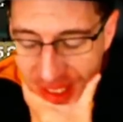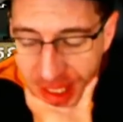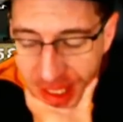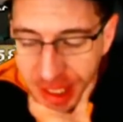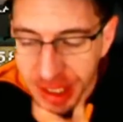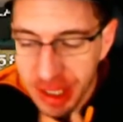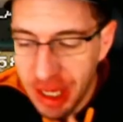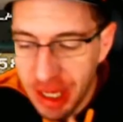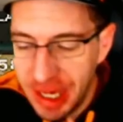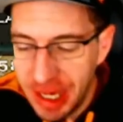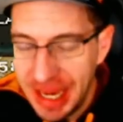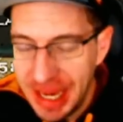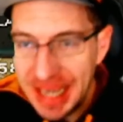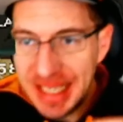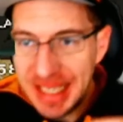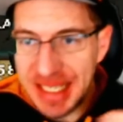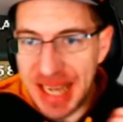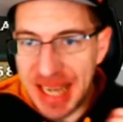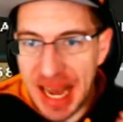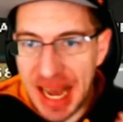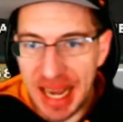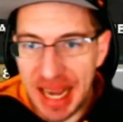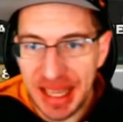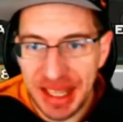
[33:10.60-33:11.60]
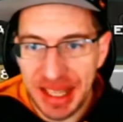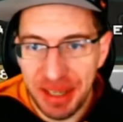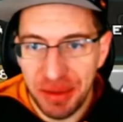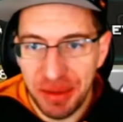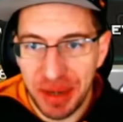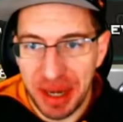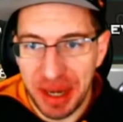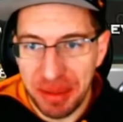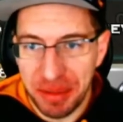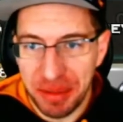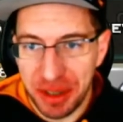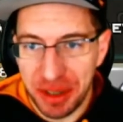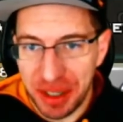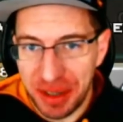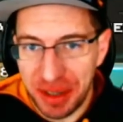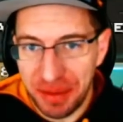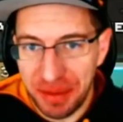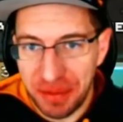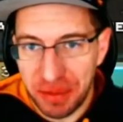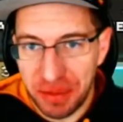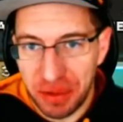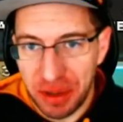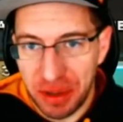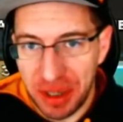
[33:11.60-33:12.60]
not exactly what I'm looking
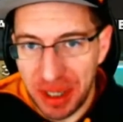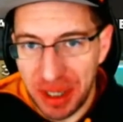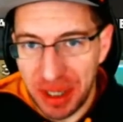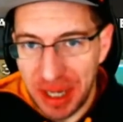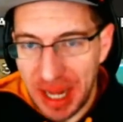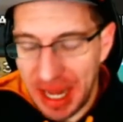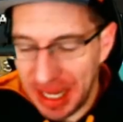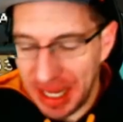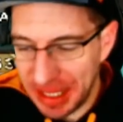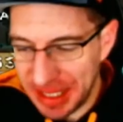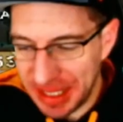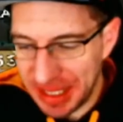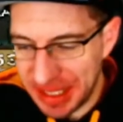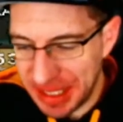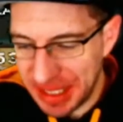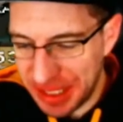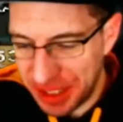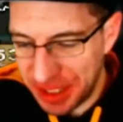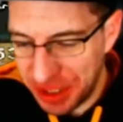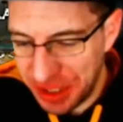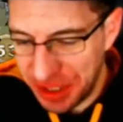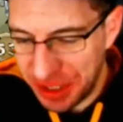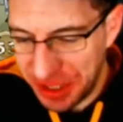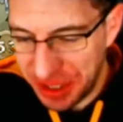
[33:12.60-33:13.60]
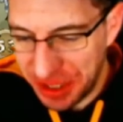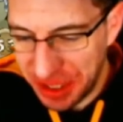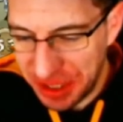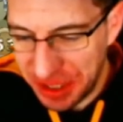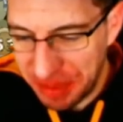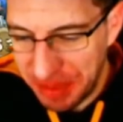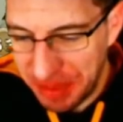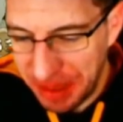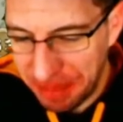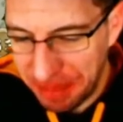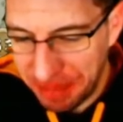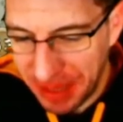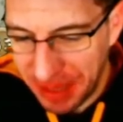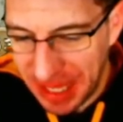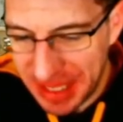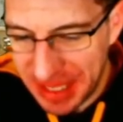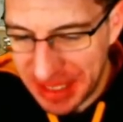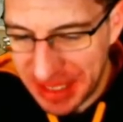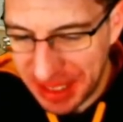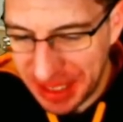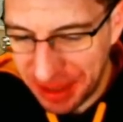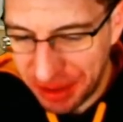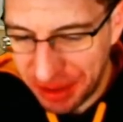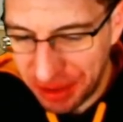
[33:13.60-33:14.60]
for, because it's just going to make
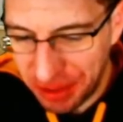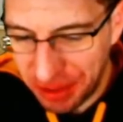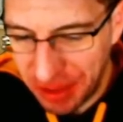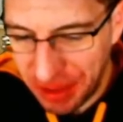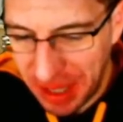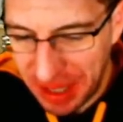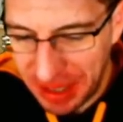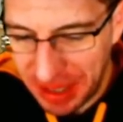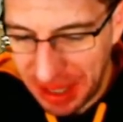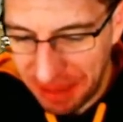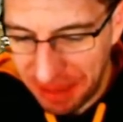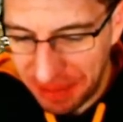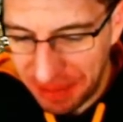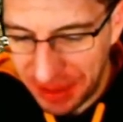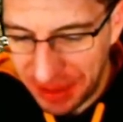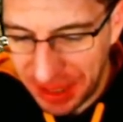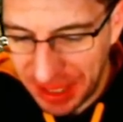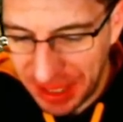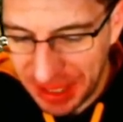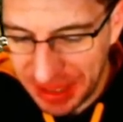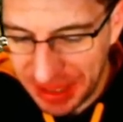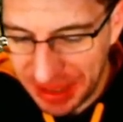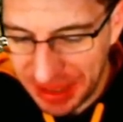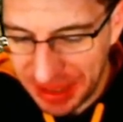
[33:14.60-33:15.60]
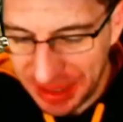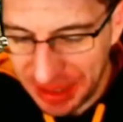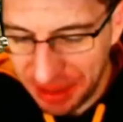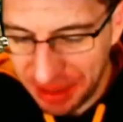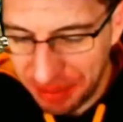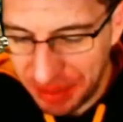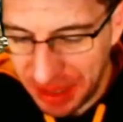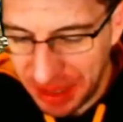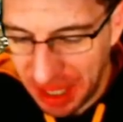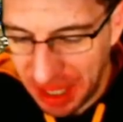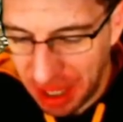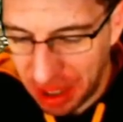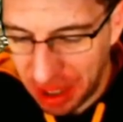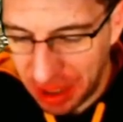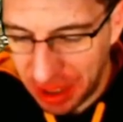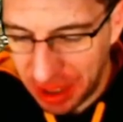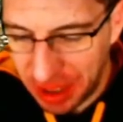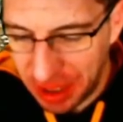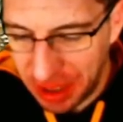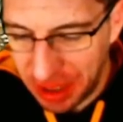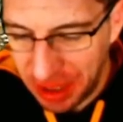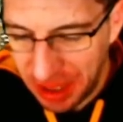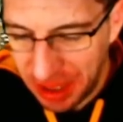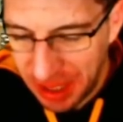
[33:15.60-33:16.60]
blasting through everything a little bit
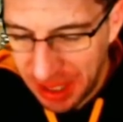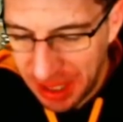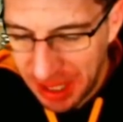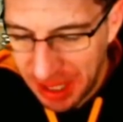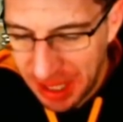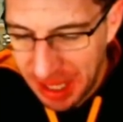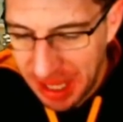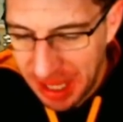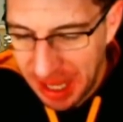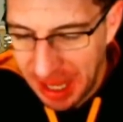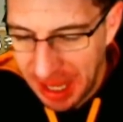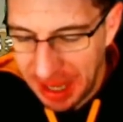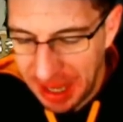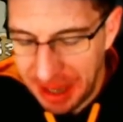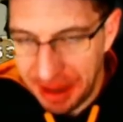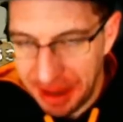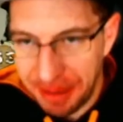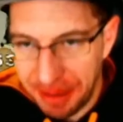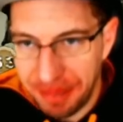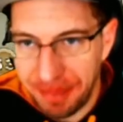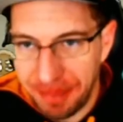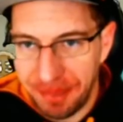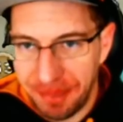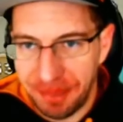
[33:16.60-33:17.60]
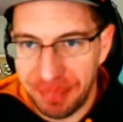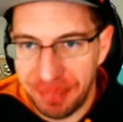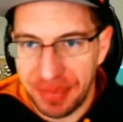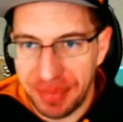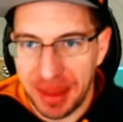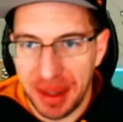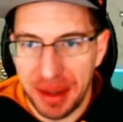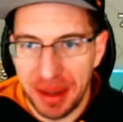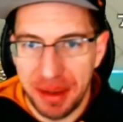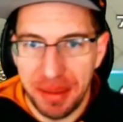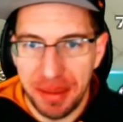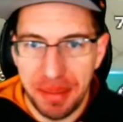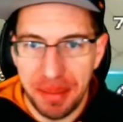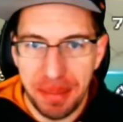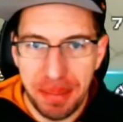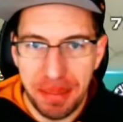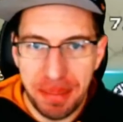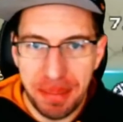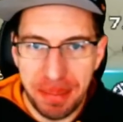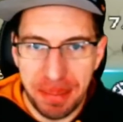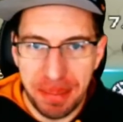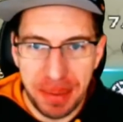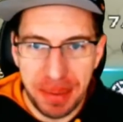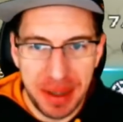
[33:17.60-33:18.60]
harder.
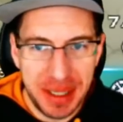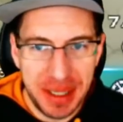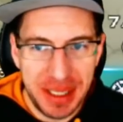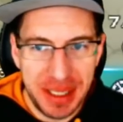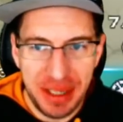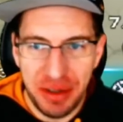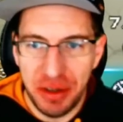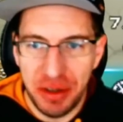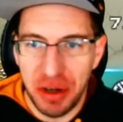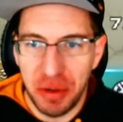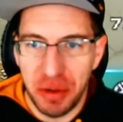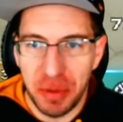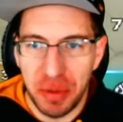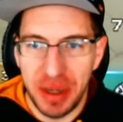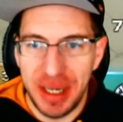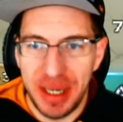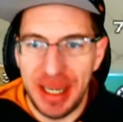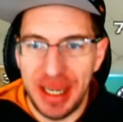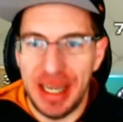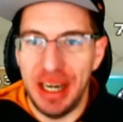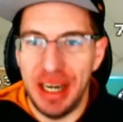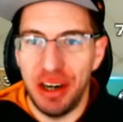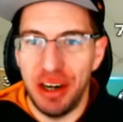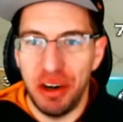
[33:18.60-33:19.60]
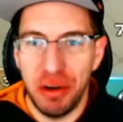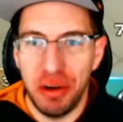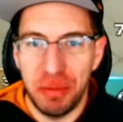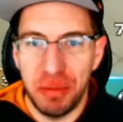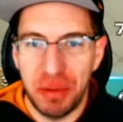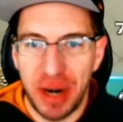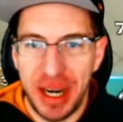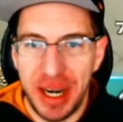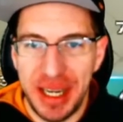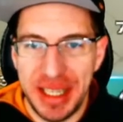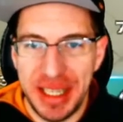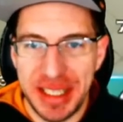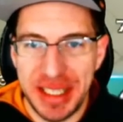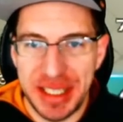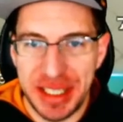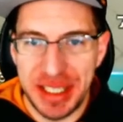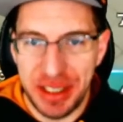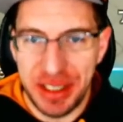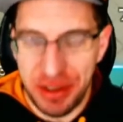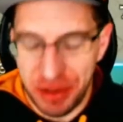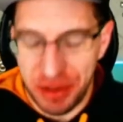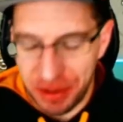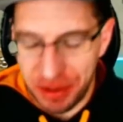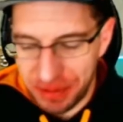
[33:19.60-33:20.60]
But you know what? Hero pred is
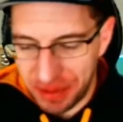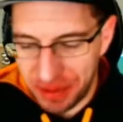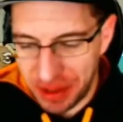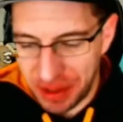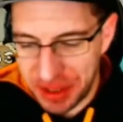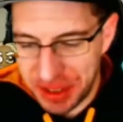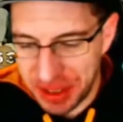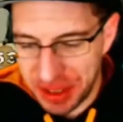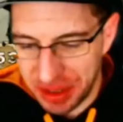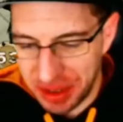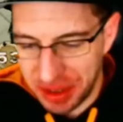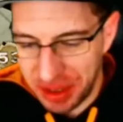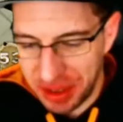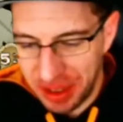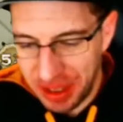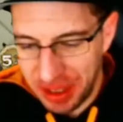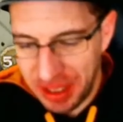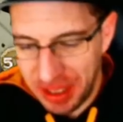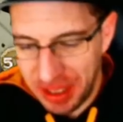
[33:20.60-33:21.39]
universal.